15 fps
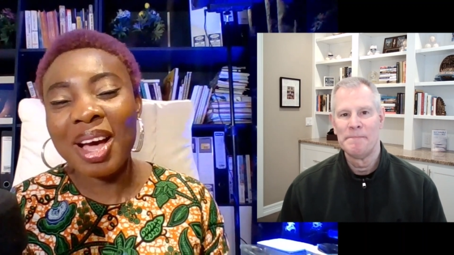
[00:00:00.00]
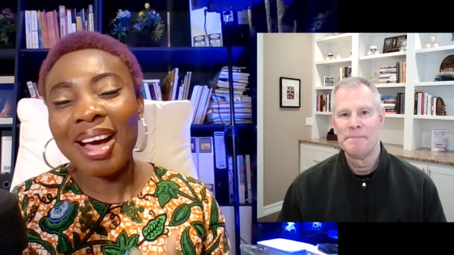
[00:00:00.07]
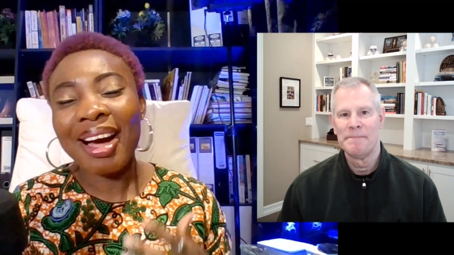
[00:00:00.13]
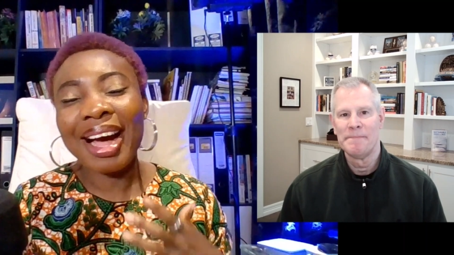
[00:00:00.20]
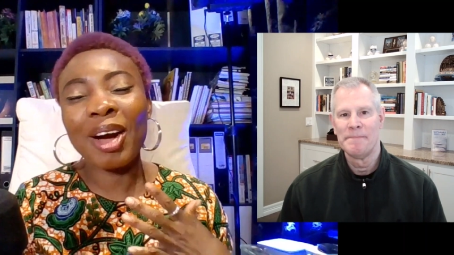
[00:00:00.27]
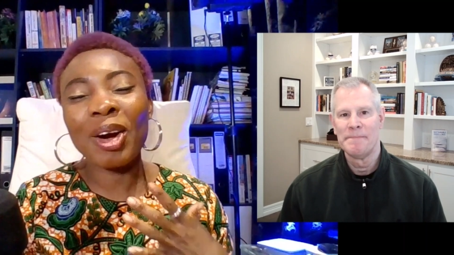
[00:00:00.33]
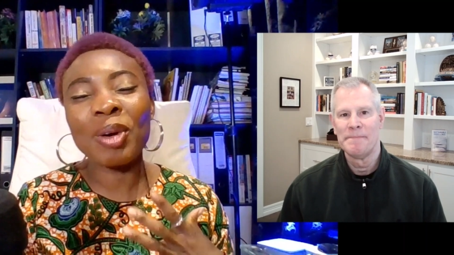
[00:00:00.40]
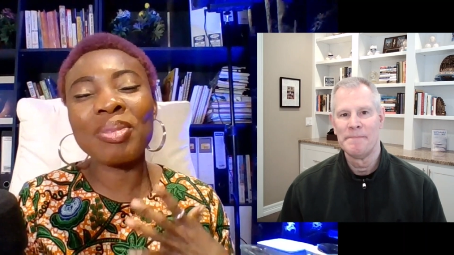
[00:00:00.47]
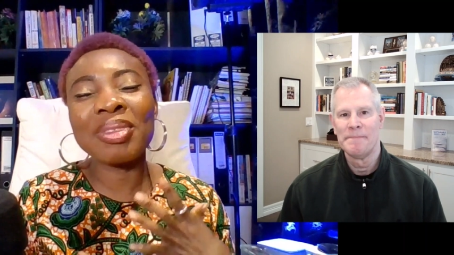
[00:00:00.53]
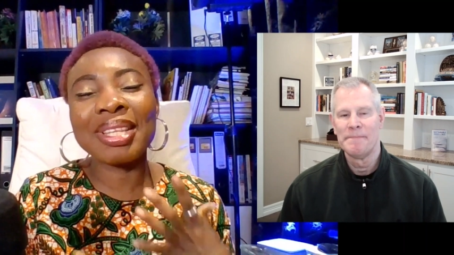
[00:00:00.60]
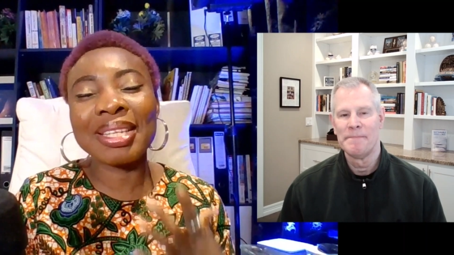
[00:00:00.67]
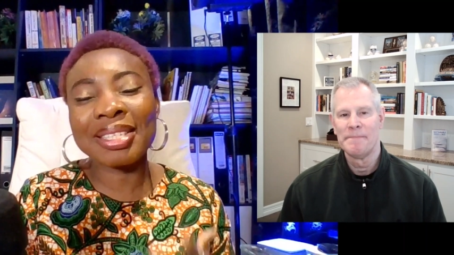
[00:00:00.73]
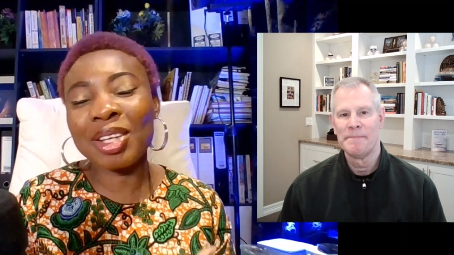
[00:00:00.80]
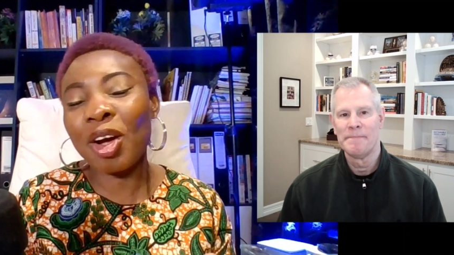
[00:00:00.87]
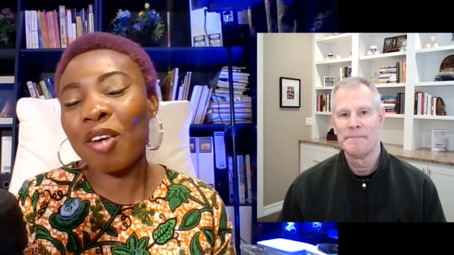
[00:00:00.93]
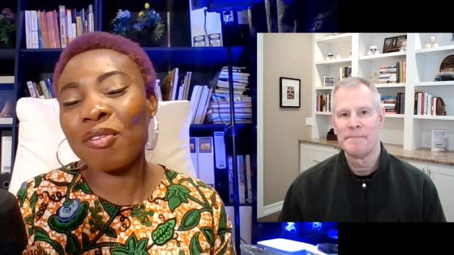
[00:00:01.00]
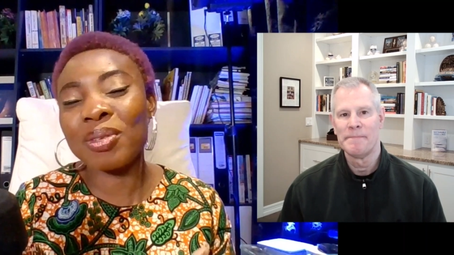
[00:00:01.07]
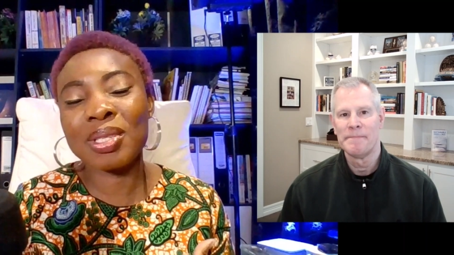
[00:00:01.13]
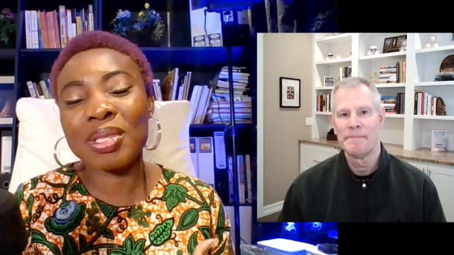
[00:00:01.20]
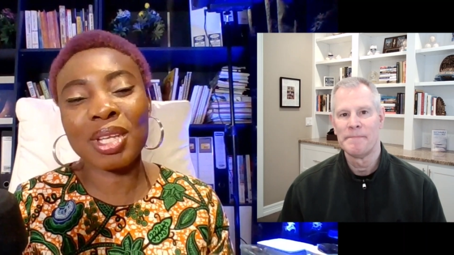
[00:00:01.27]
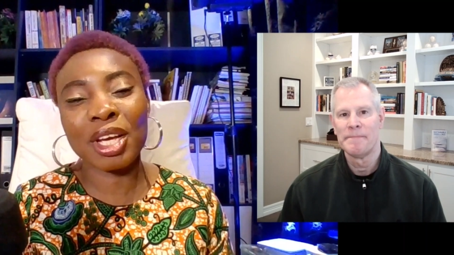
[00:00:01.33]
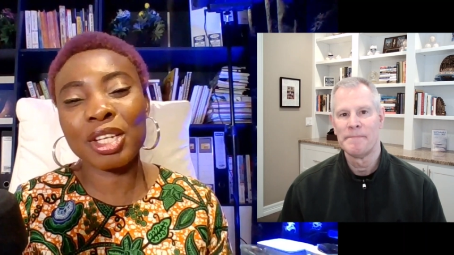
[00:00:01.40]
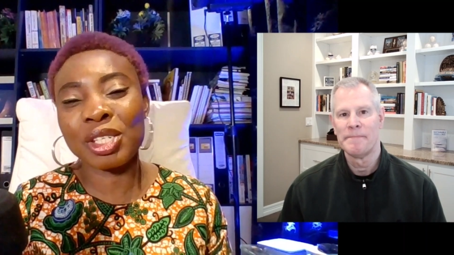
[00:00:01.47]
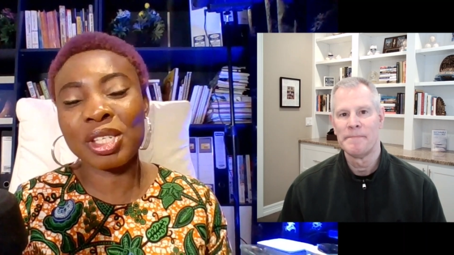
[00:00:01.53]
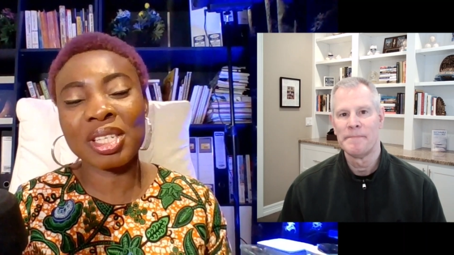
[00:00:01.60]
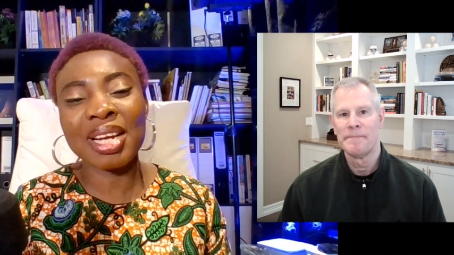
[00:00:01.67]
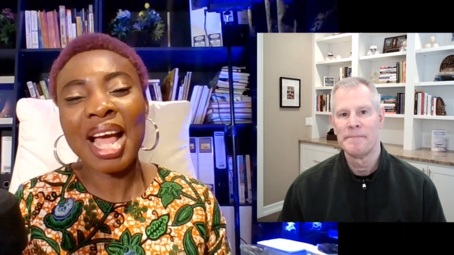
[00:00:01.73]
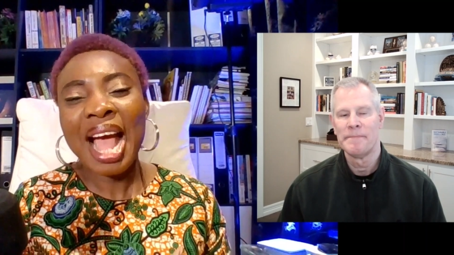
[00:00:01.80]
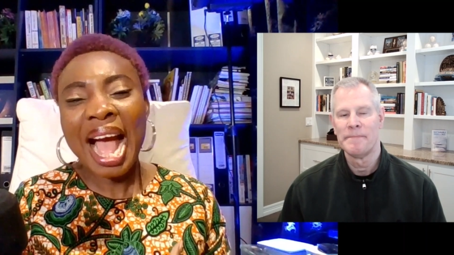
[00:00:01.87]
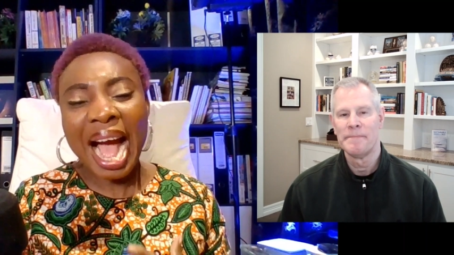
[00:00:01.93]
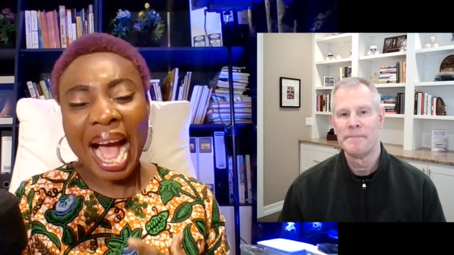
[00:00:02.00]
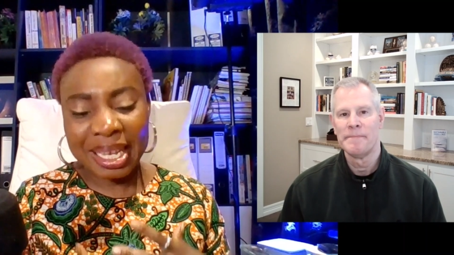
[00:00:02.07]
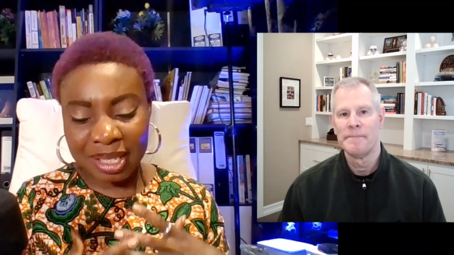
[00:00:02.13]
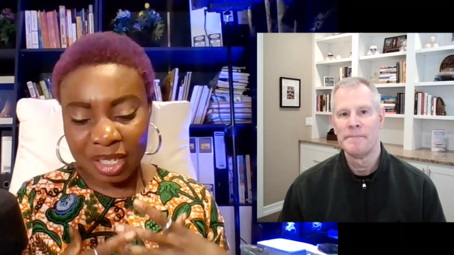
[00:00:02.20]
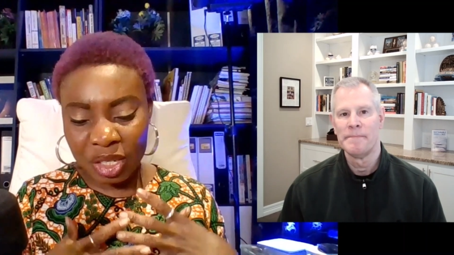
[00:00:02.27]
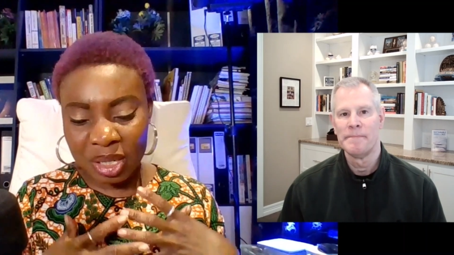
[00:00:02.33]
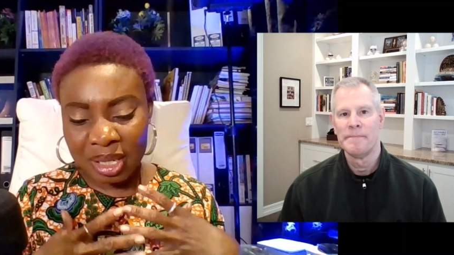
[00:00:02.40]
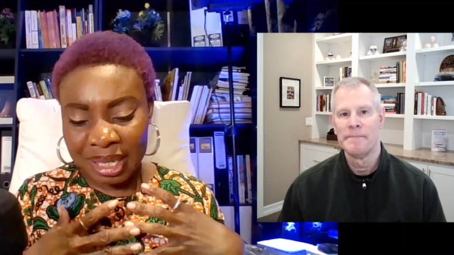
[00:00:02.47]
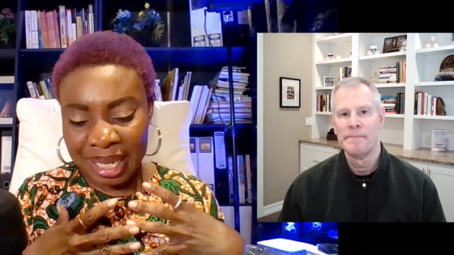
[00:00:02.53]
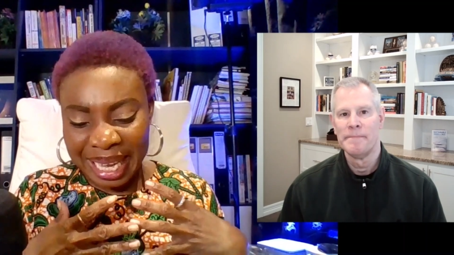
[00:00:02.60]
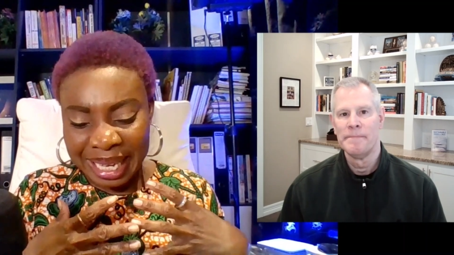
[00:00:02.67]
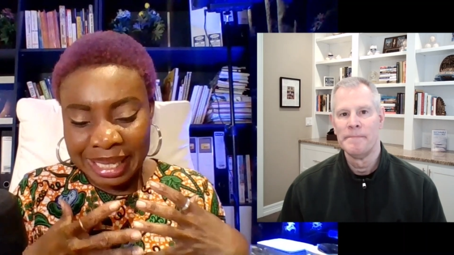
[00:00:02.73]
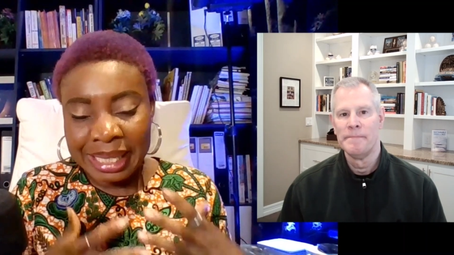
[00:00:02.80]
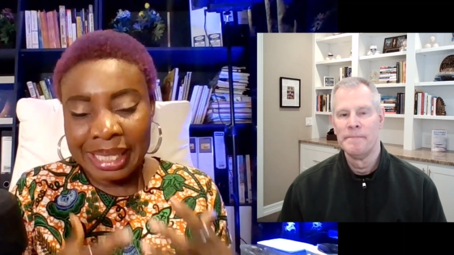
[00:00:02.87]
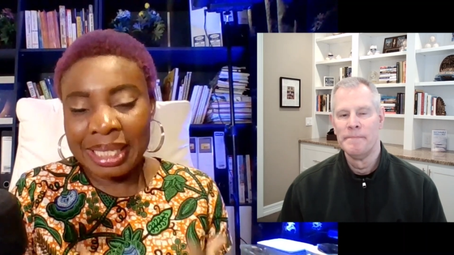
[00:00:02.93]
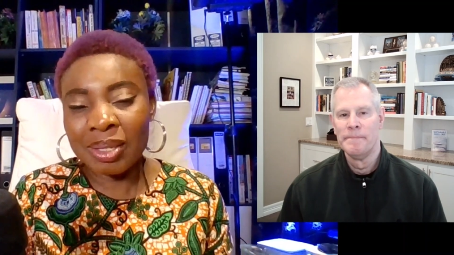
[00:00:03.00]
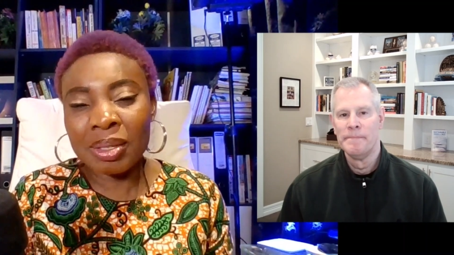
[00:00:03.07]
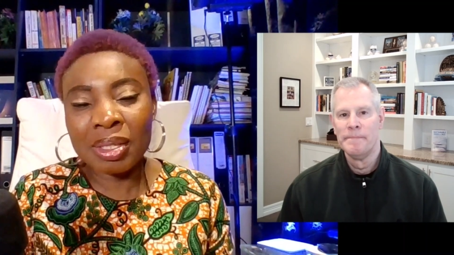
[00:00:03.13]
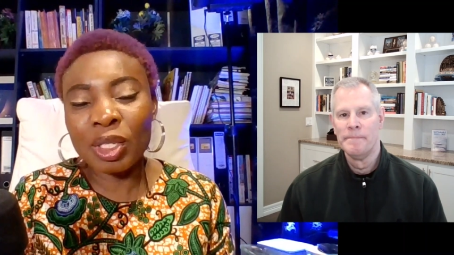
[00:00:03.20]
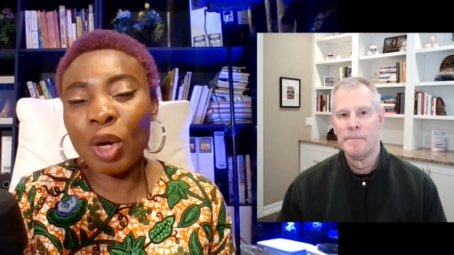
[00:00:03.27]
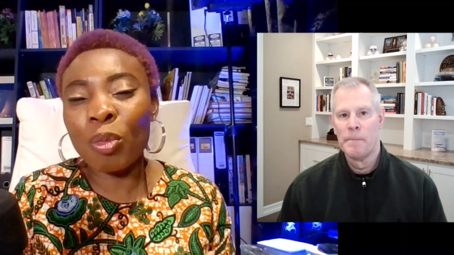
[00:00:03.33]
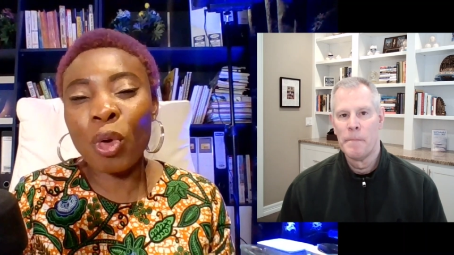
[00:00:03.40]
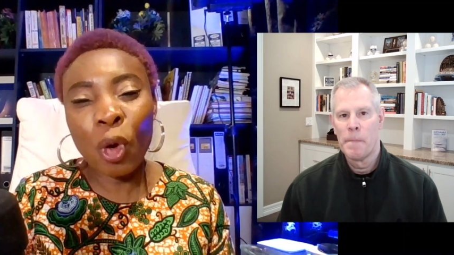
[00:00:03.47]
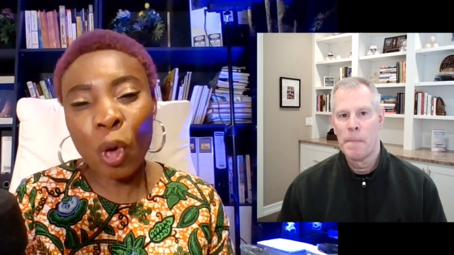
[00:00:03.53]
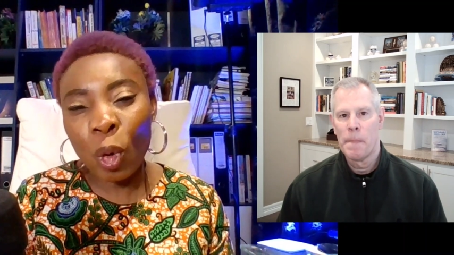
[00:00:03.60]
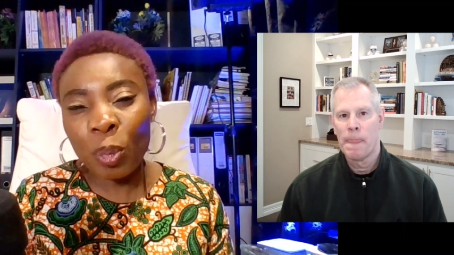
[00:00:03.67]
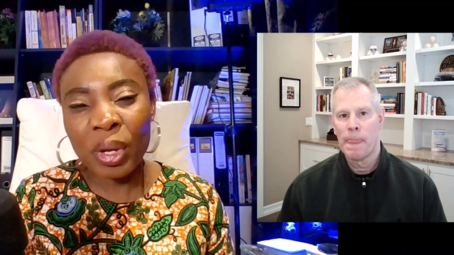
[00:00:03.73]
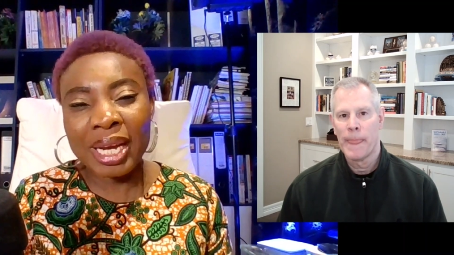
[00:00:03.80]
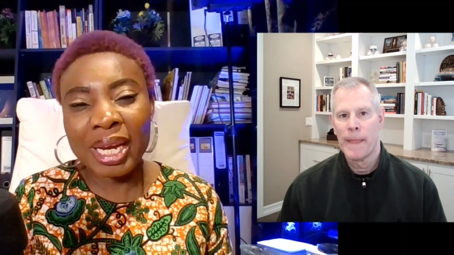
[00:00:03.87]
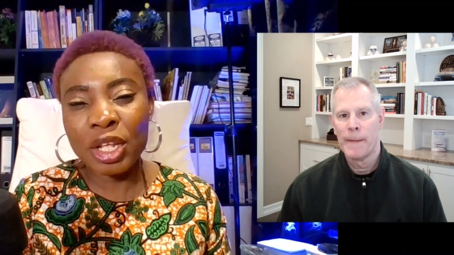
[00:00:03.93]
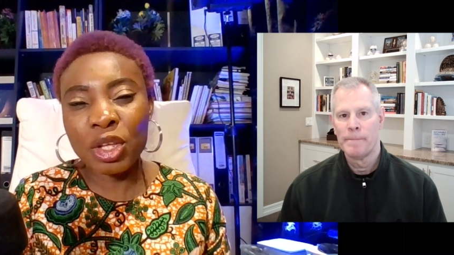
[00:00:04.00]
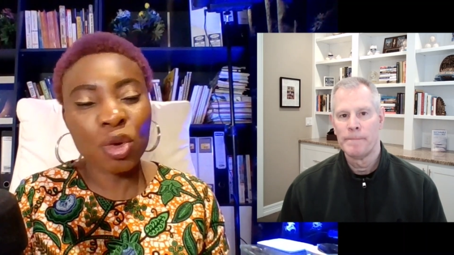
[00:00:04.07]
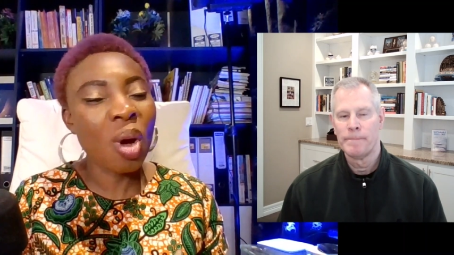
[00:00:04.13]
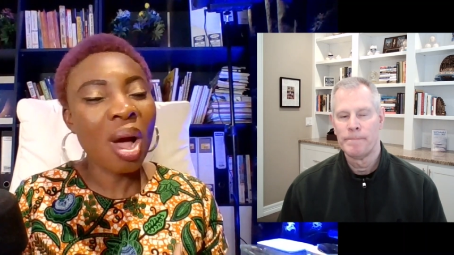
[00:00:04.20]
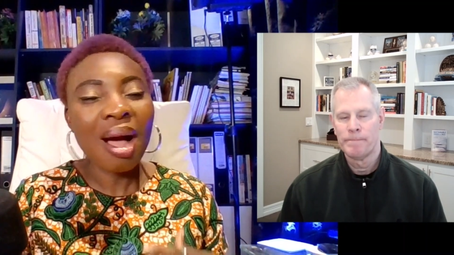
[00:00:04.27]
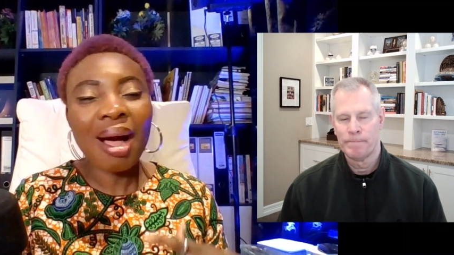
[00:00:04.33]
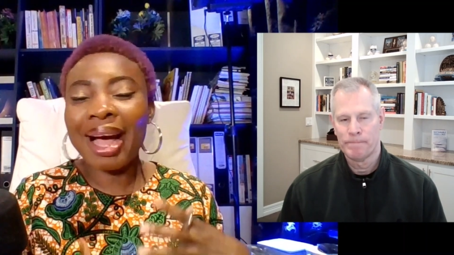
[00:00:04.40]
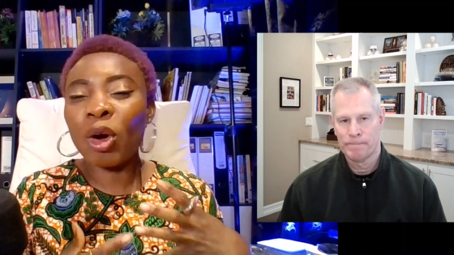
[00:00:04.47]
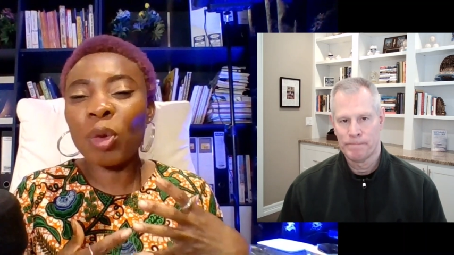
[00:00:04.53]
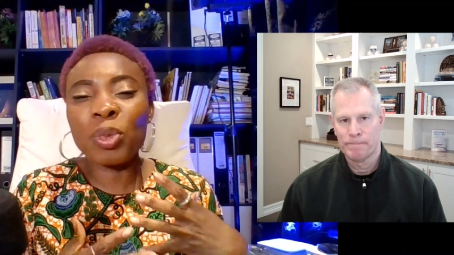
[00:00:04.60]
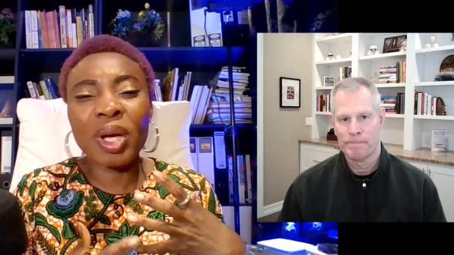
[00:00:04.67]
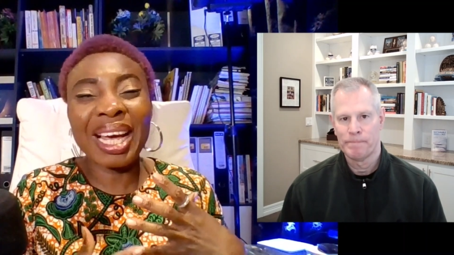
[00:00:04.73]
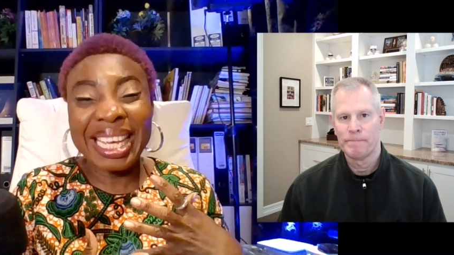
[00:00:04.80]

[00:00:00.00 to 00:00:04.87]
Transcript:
Speaker 1: I hope this conversation has just instilled some hope in you. I hope you're